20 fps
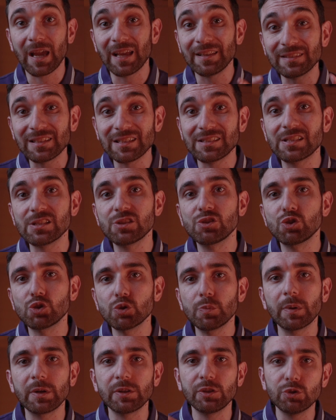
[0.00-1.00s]
And this is
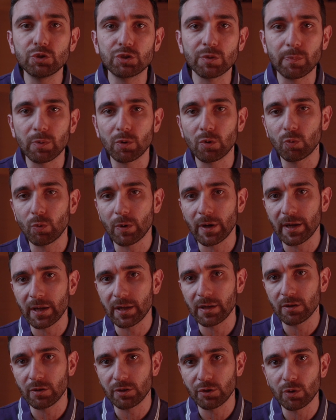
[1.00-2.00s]
super usable
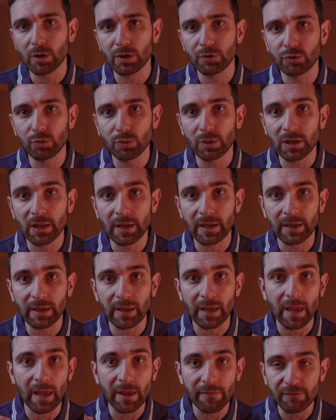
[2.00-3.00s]
when you are doing
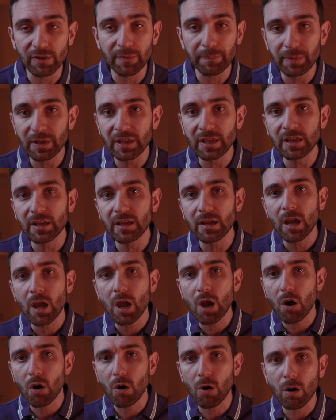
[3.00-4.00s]
like MVP
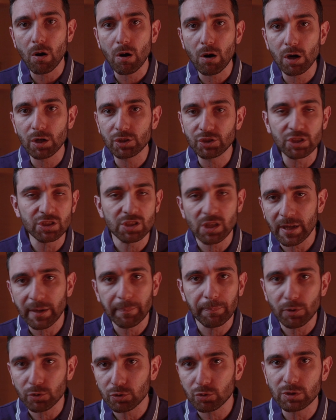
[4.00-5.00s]
or just
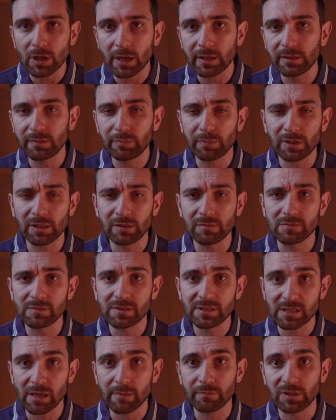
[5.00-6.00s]
like prototyping
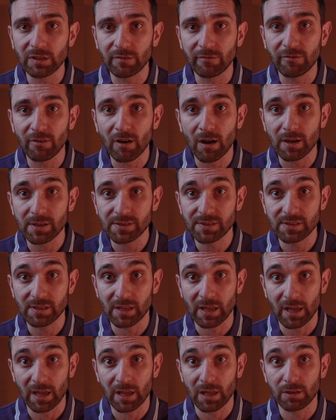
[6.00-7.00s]
something fast
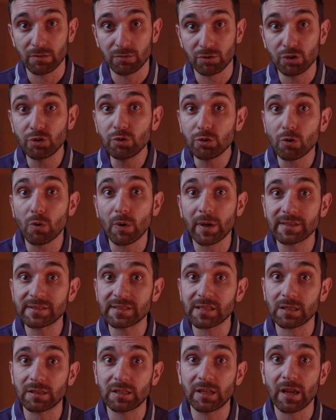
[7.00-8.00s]
and you know
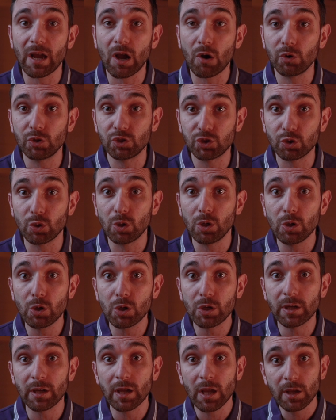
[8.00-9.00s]
exactly how it should
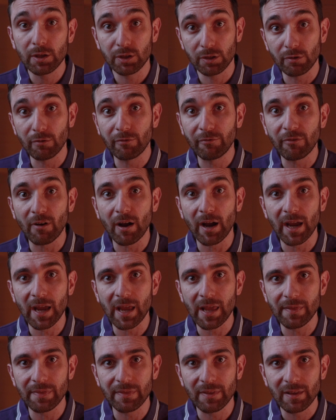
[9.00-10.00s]
look. You
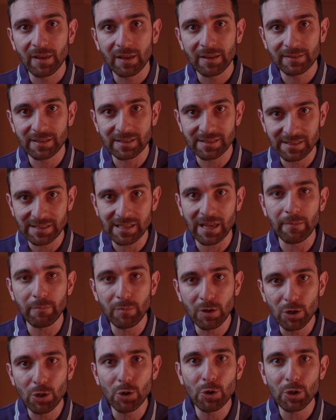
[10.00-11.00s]
find the
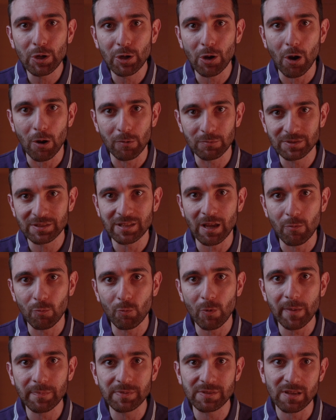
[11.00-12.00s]
same look on some
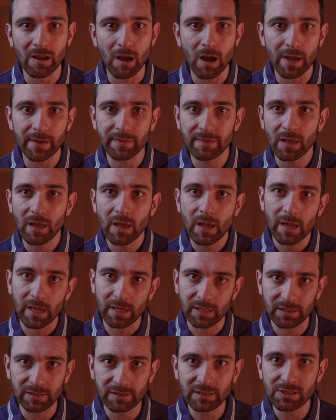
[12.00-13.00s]
website,
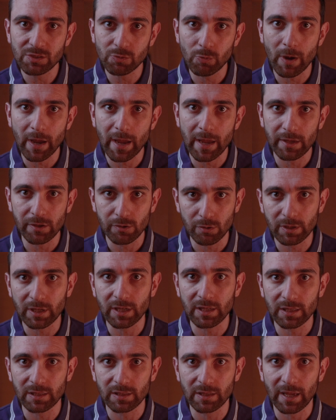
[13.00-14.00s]
and in this way you
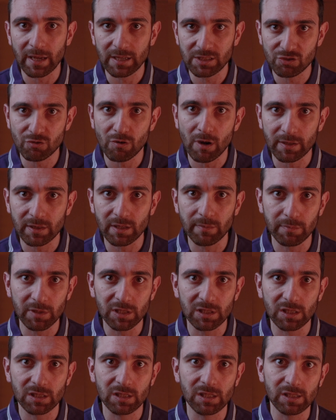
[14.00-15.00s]
can extract
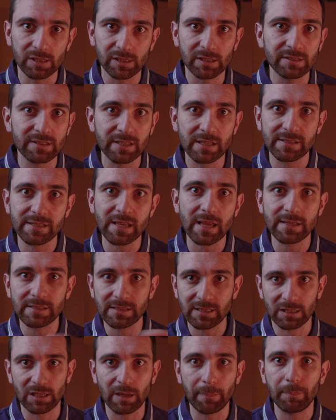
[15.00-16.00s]
immediately the
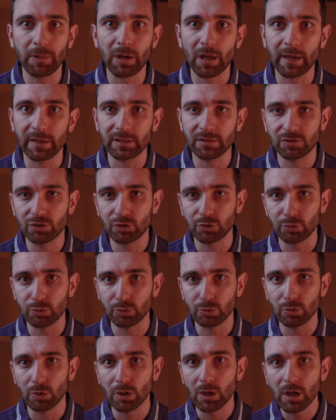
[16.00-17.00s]
CSS and apply it
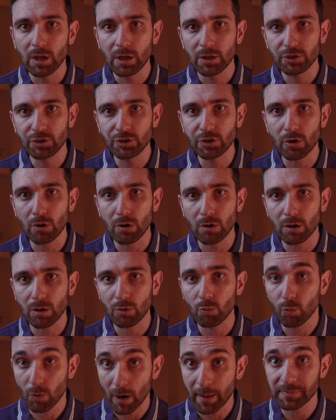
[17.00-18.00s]
to your
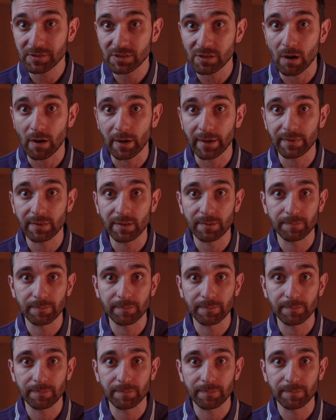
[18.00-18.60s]
website.